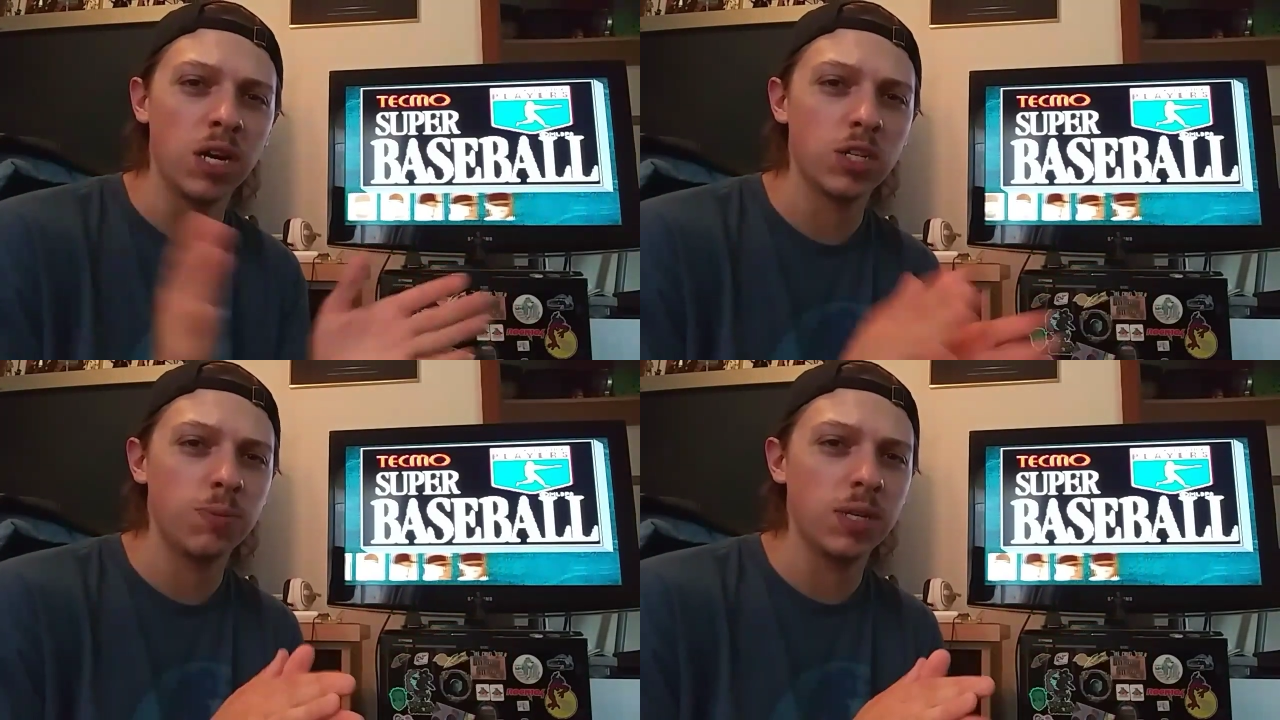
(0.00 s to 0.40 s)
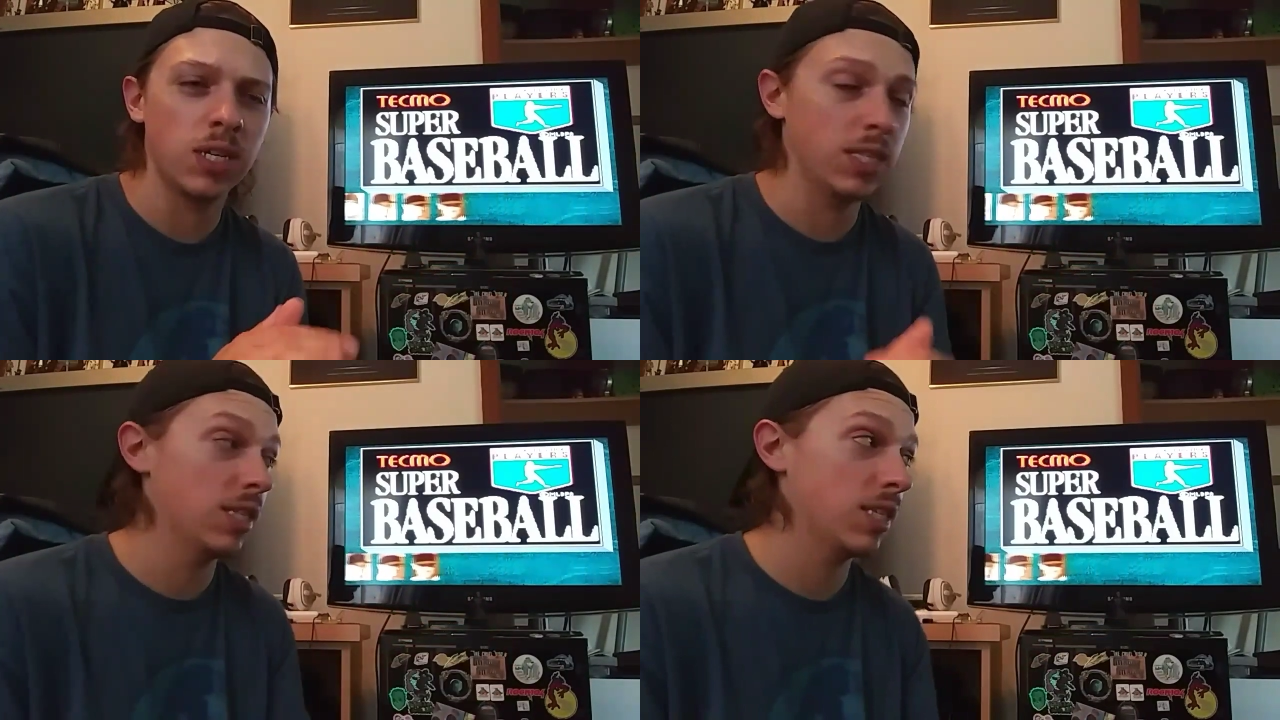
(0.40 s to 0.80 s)
much
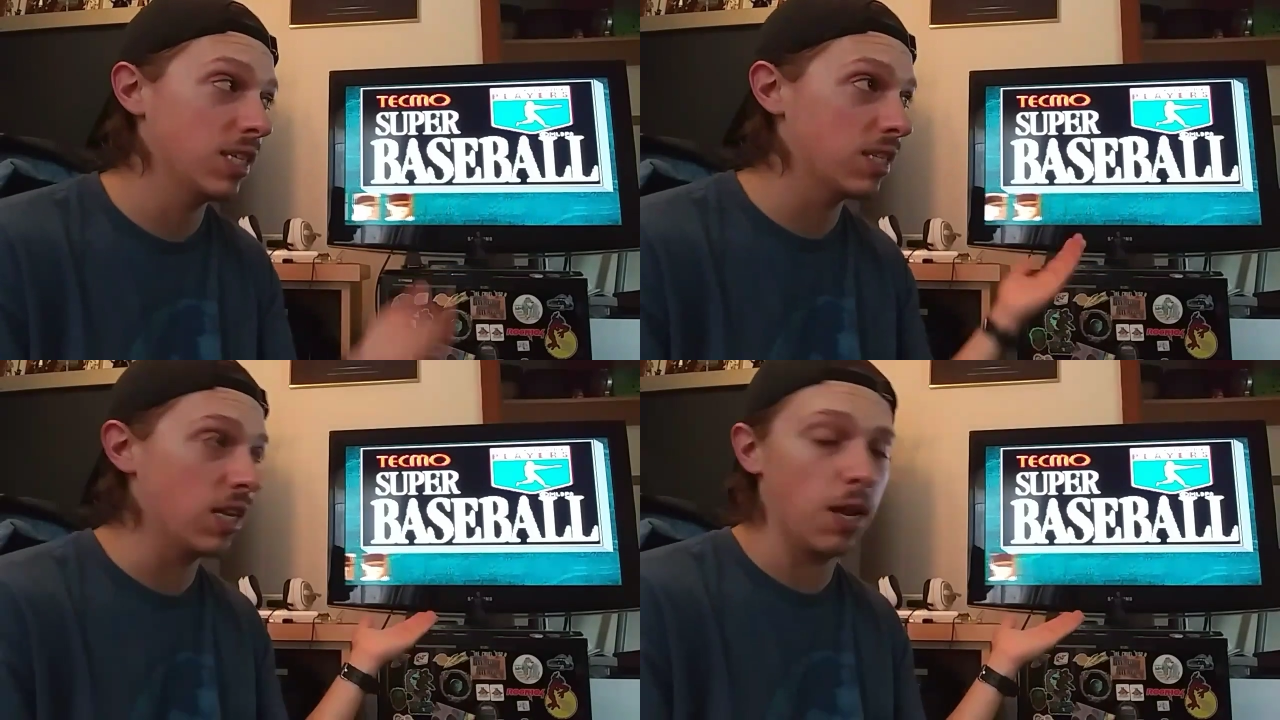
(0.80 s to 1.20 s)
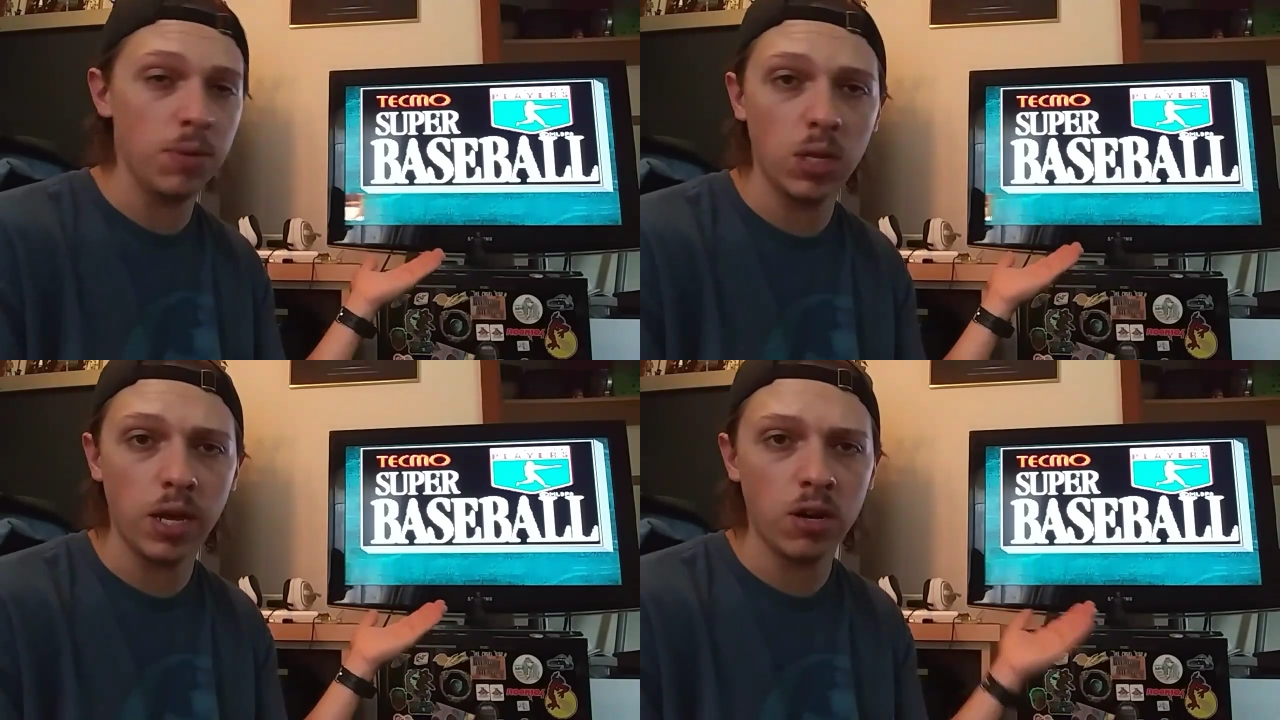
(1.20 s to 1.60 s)
because this is an
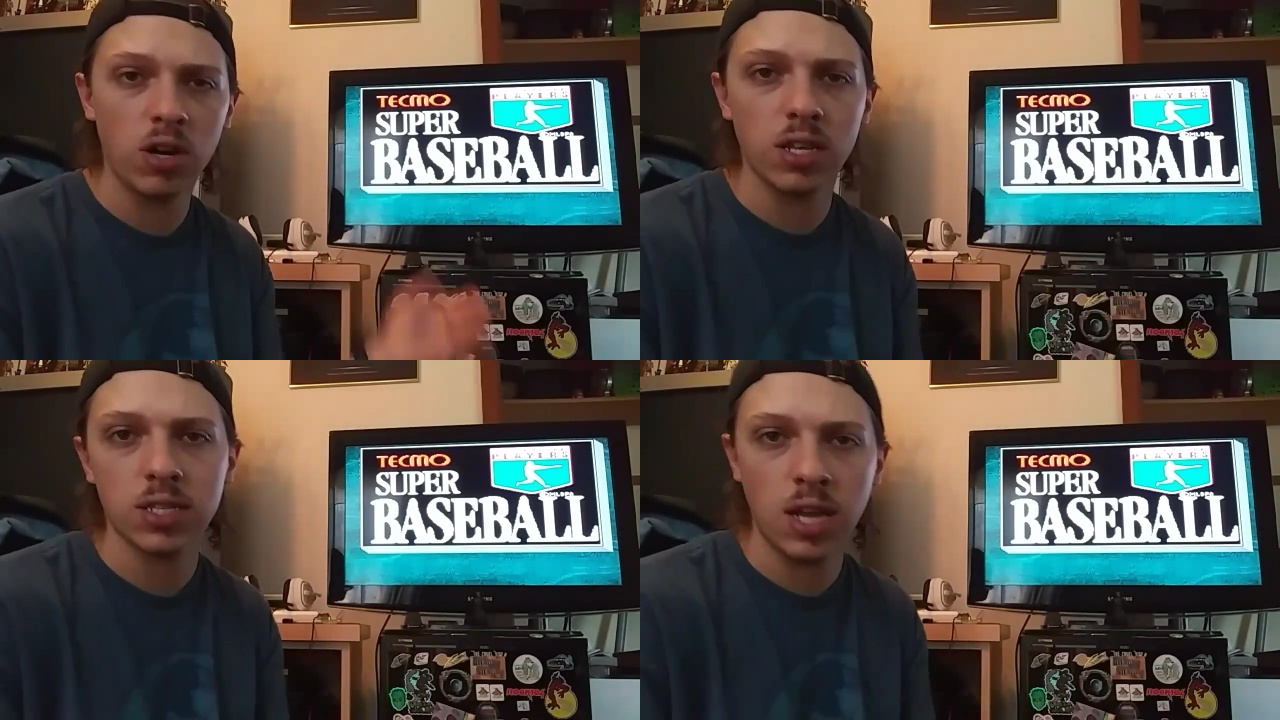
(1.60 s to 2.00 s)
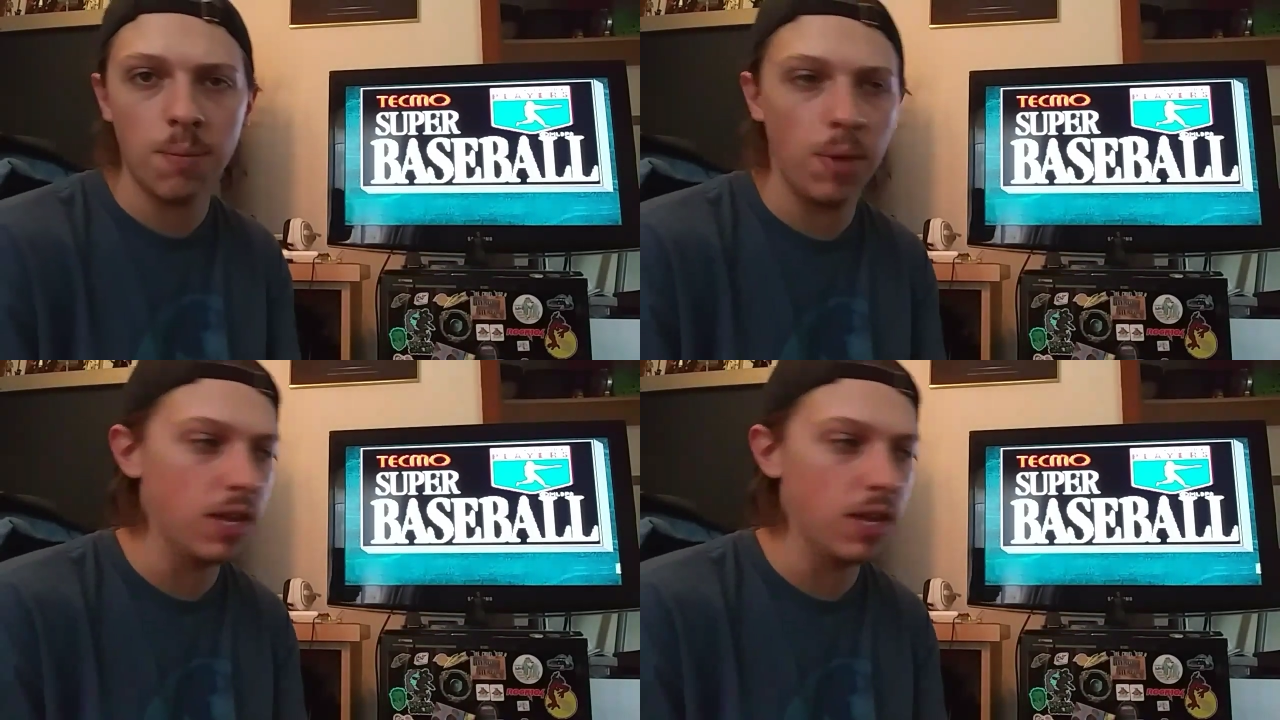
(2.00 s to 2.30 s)
emulator and it's not